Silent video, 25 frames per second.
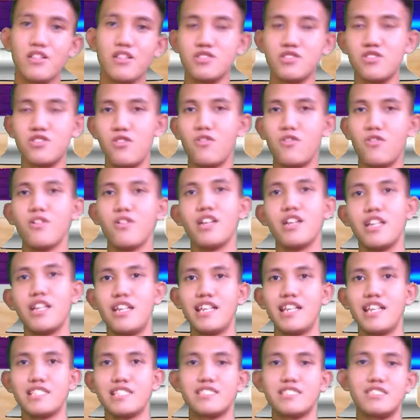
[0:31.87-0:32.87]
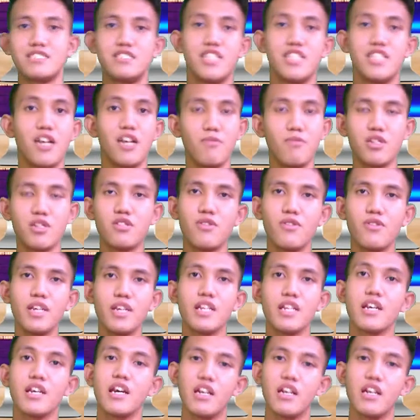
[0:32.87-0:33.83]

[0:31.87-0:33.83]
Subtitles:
So let's jump into it.